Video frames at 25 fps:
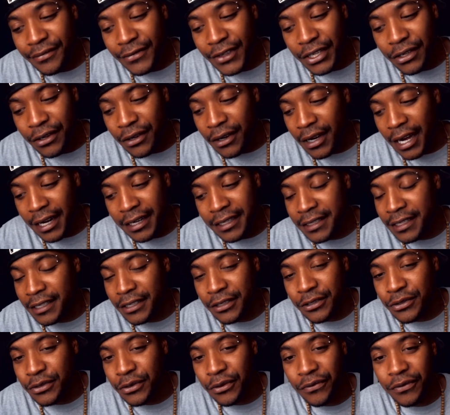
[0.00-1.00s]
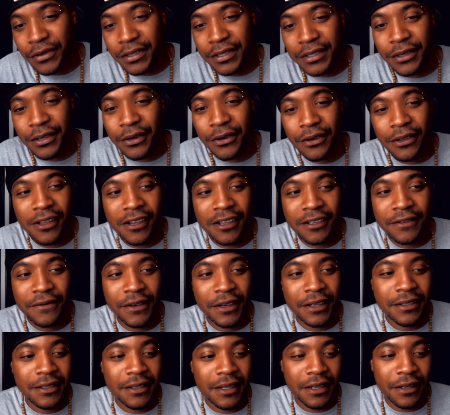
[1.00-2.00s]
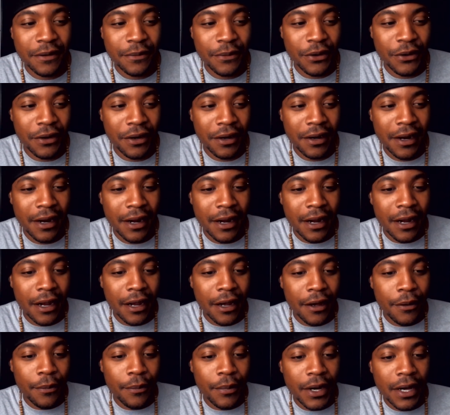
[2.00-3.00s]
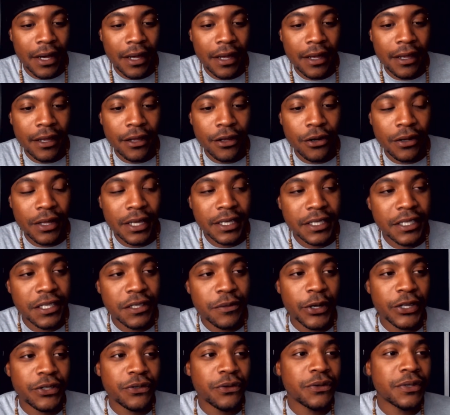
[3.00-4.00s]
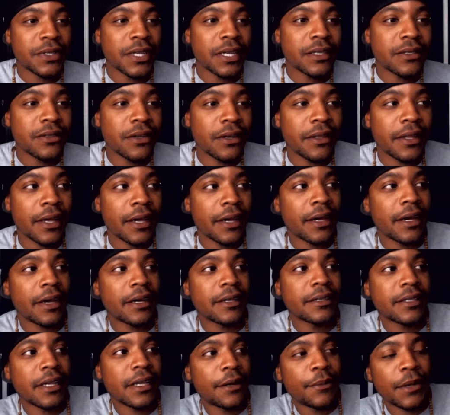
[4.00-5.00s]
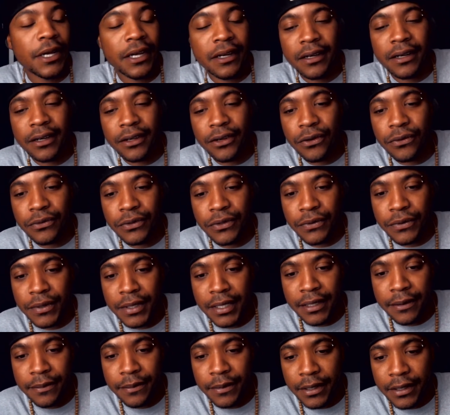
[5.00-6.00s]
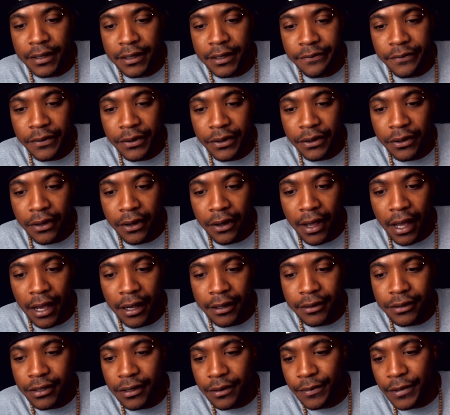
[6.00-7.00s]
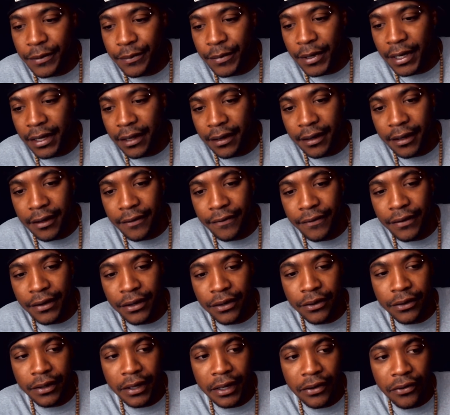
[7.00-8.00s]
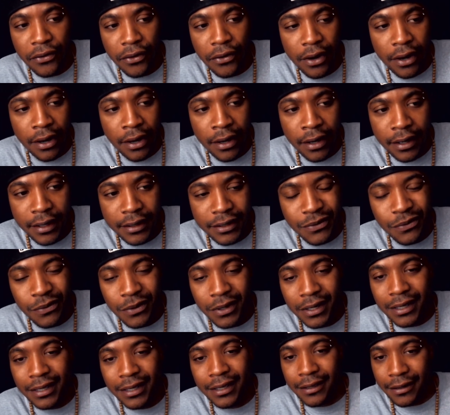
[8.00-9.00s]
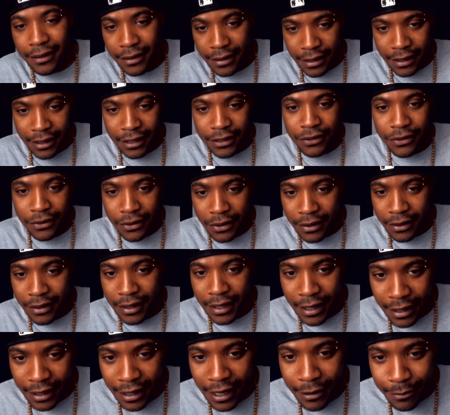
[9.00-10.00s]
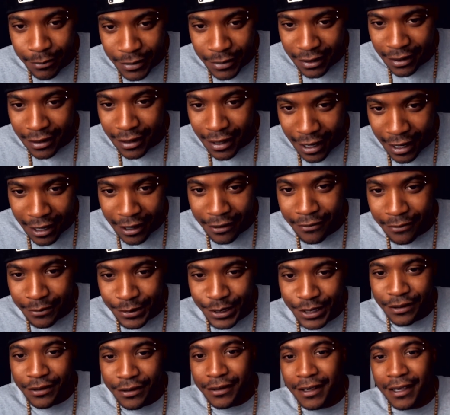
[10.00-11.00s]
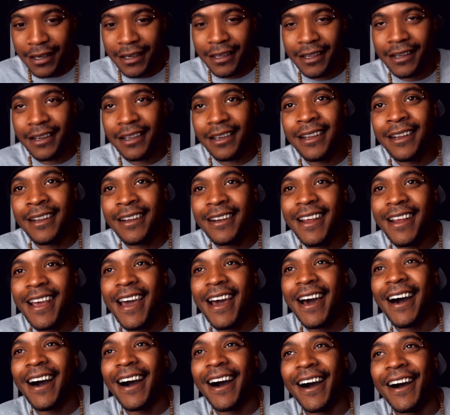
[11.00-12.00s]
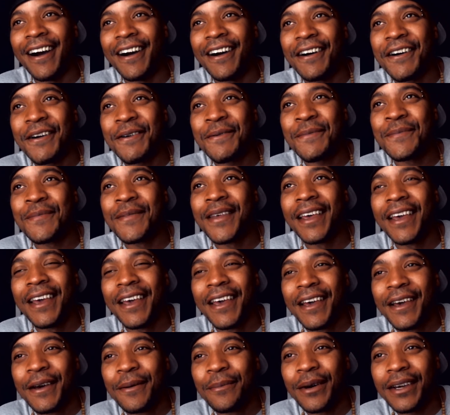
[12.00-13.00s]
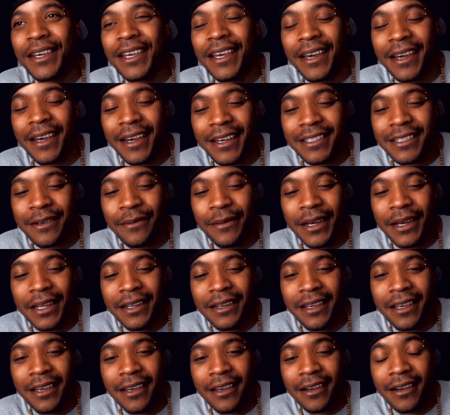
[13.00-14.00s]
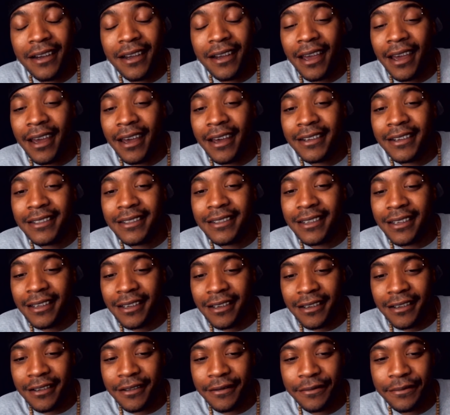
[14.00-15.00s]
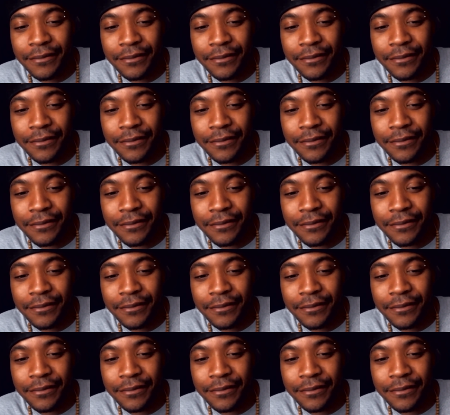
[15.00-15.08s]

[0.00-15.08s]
you know, honestly, there's no reason to go to Las Vegas anymore. But, you know, that's just my two cents on that, guys. I'm not going to go too deep in this video. I should be making another video later on. Just want to let you know, guys, I'm still alive. I'm still kicking in. But, yeah, guys, I'm going to end it here and see you.